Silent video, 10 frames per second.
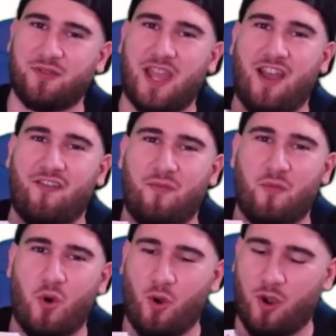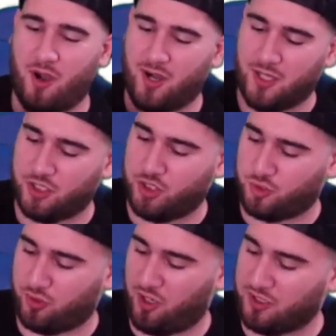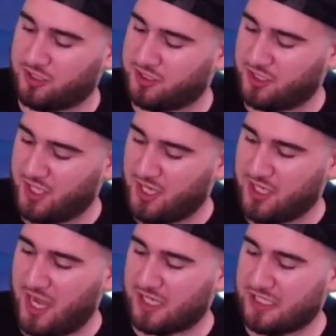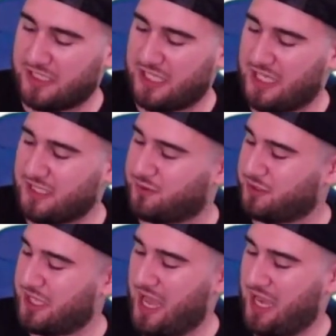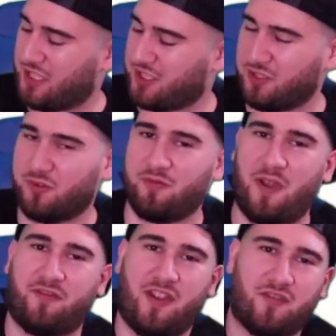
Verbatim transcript: have more Trunks. Not gonna lie, this was actually one of my favorite